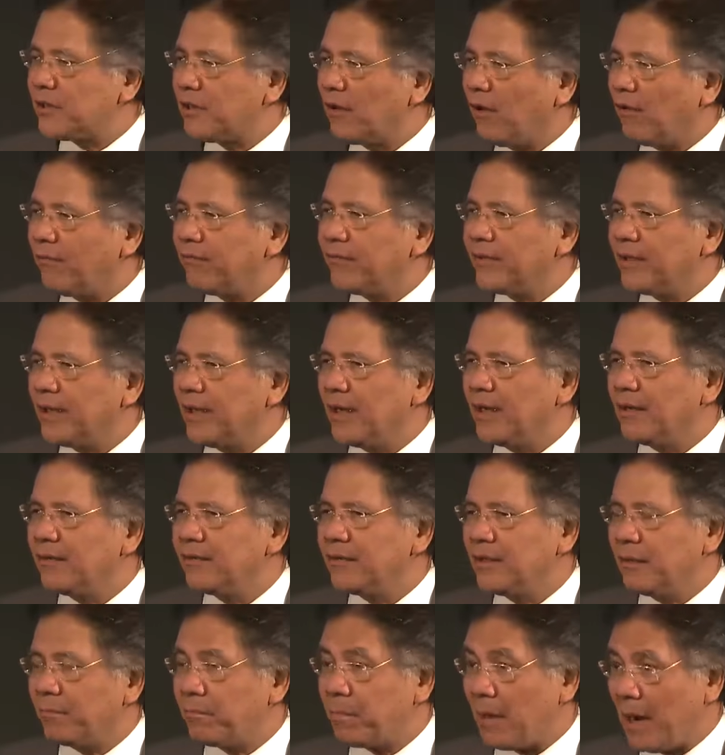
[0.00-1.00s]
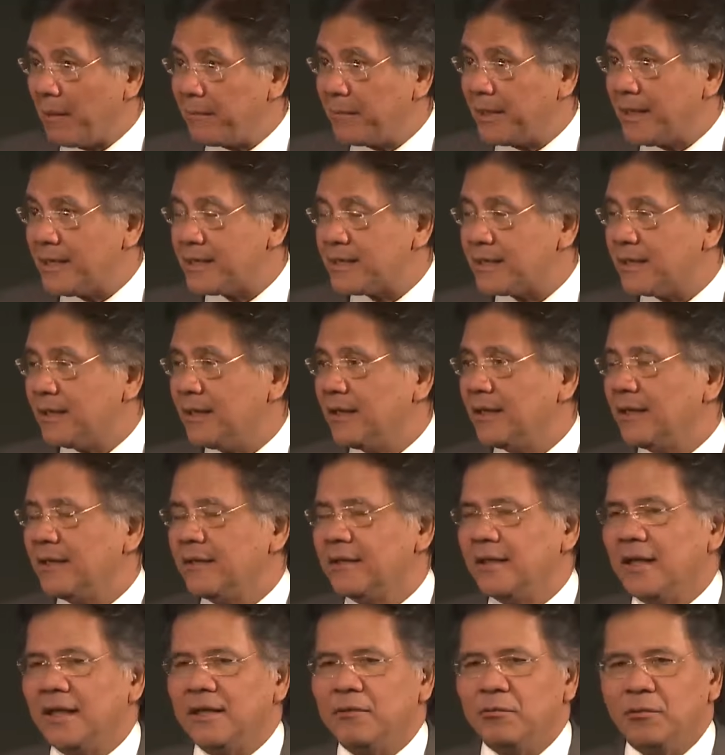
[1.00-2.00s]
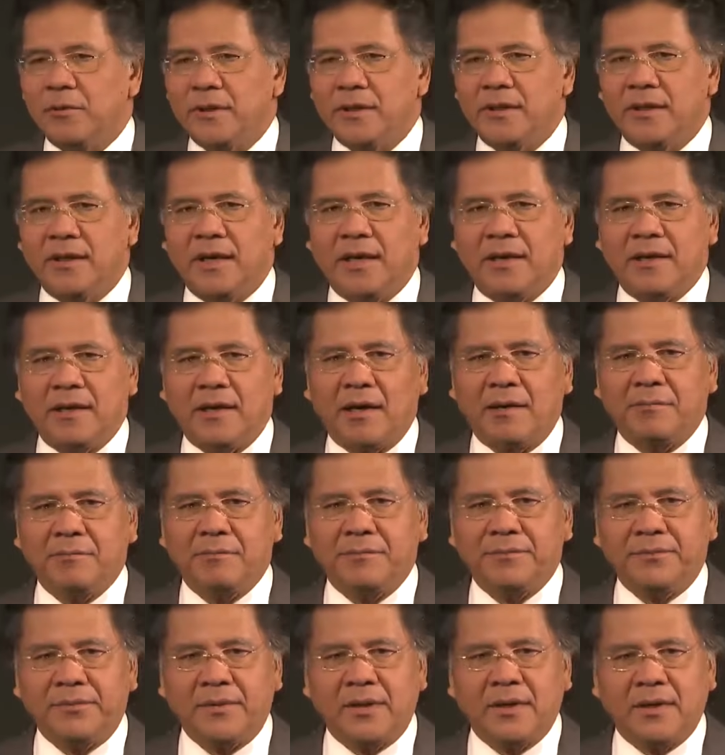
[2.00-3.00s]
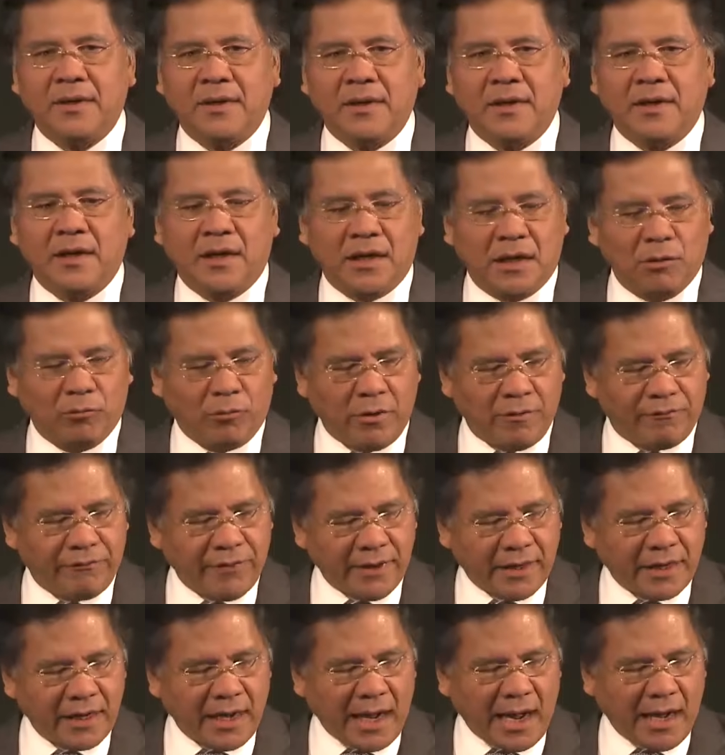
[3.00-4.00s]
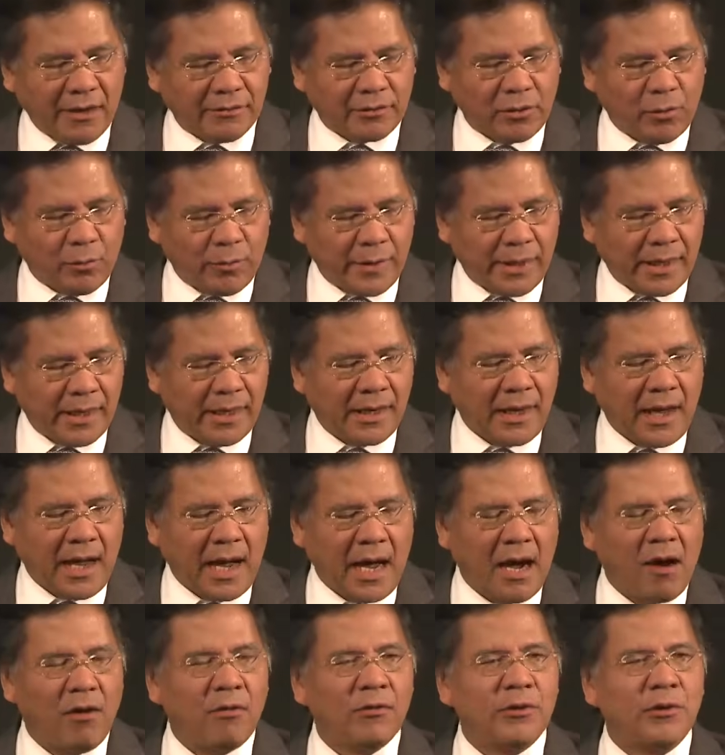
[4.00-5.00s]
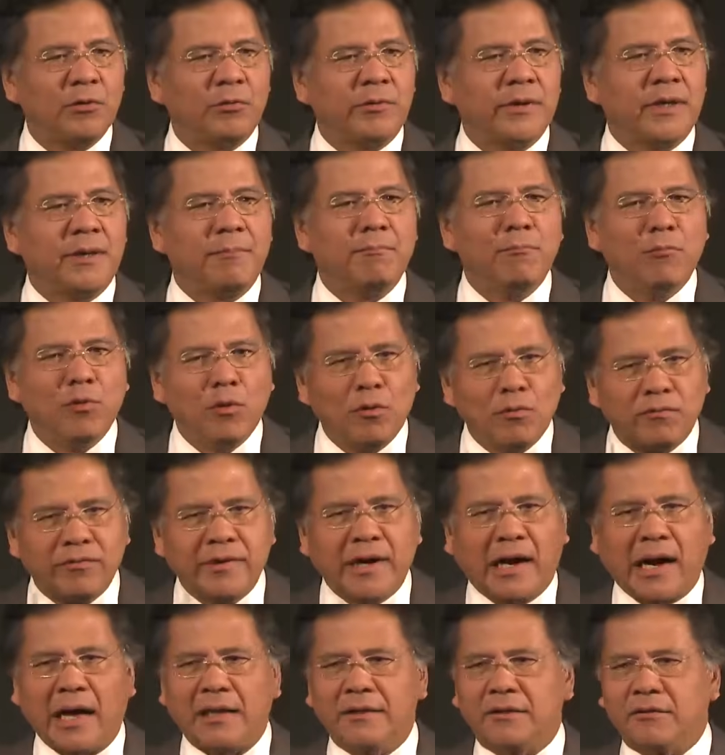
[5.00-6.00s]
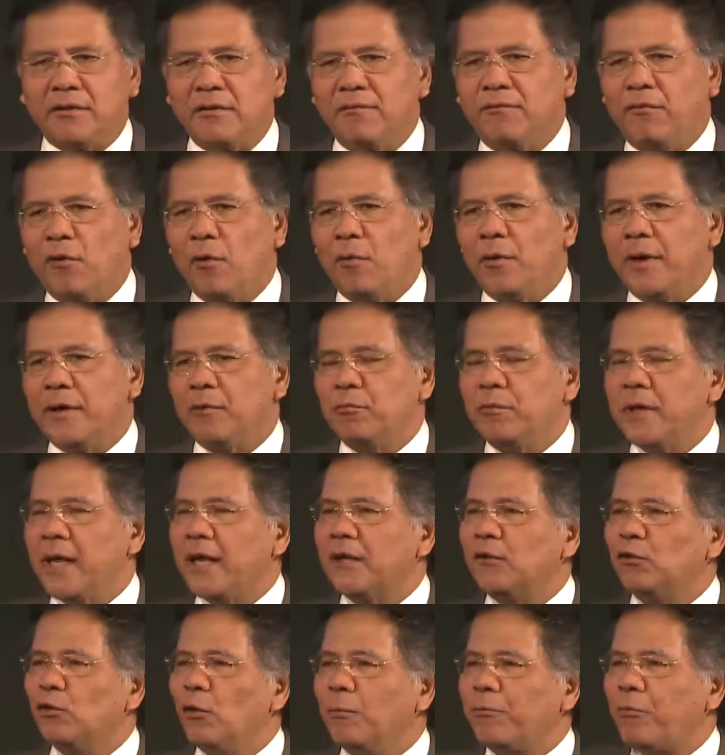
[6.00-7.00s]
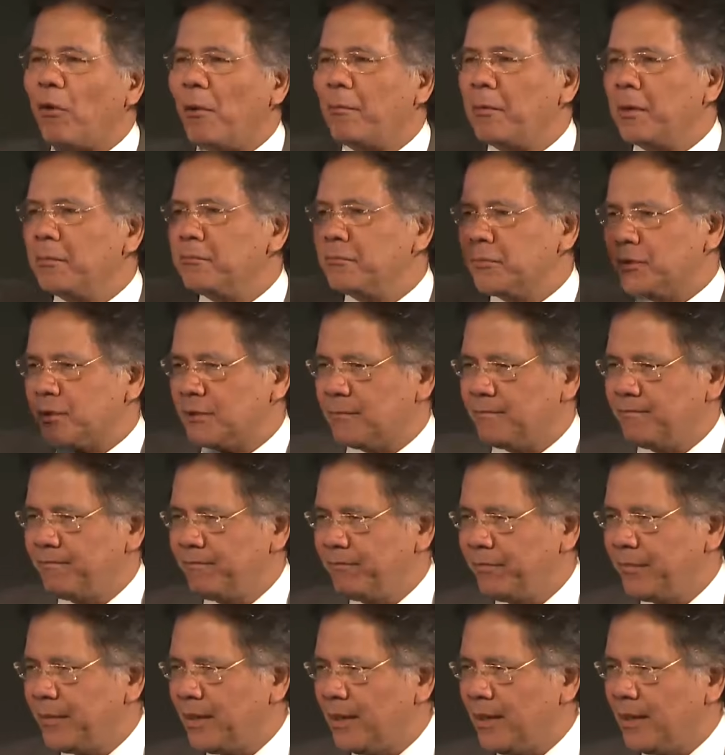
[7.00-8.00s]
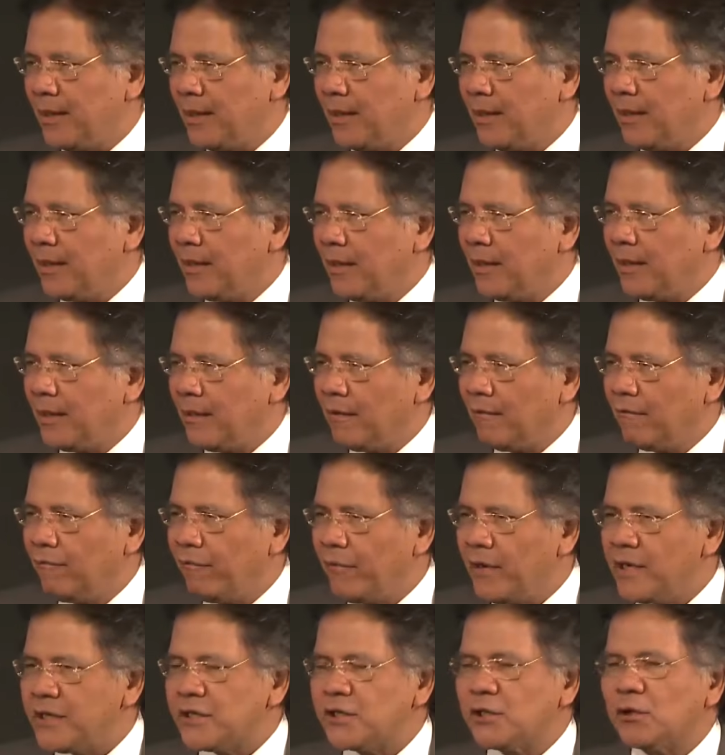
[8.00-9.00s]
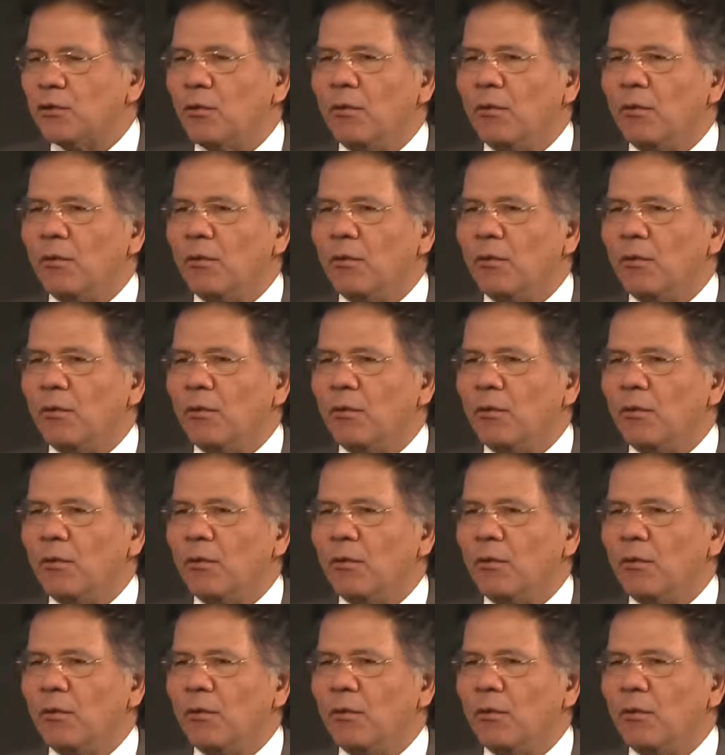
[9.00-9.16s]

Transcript: of the Prime Minister that we figure out a way, how do we move the country forward? We had two problems. First,